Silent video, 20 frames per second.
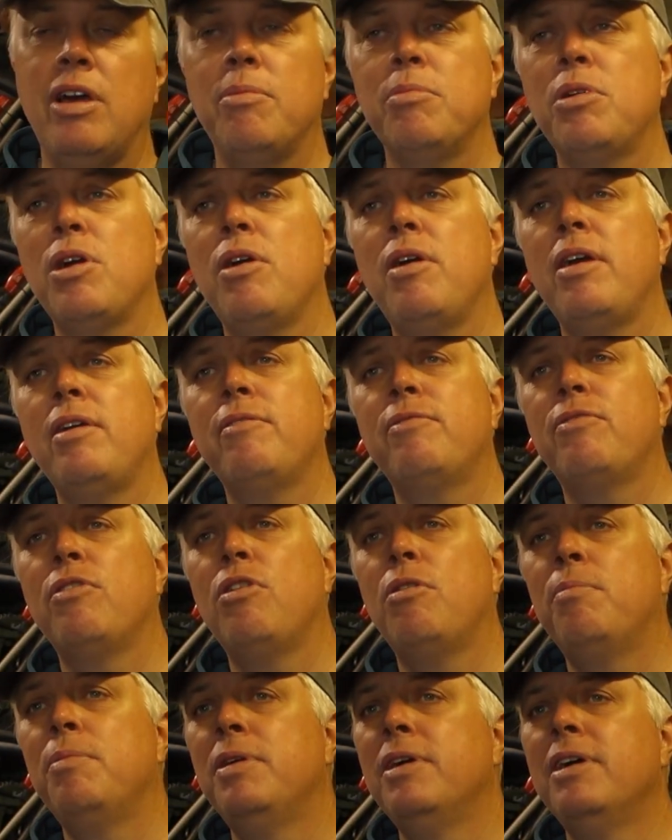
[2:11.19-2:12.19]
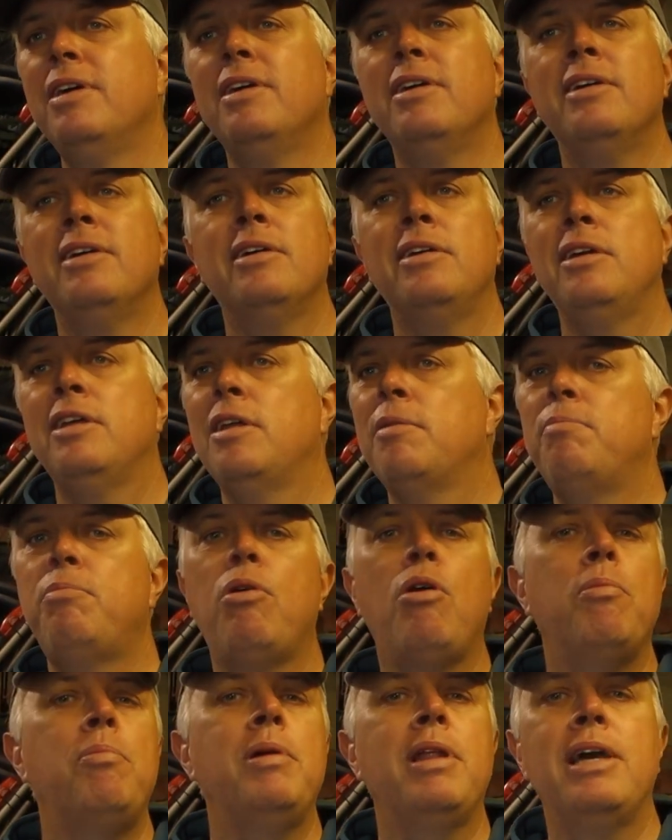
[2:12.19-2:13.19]
I'm going from, you know,
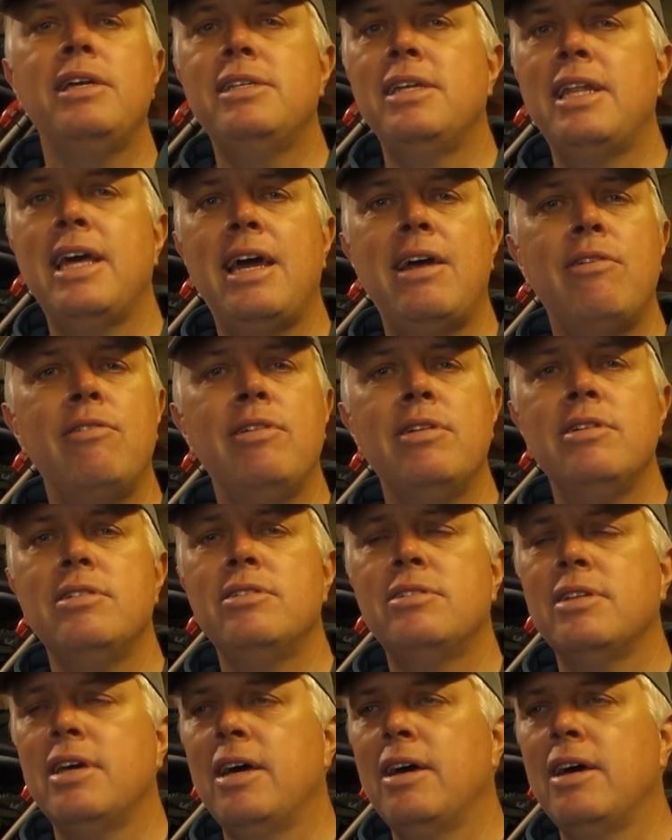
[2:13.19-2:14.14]
populated areas.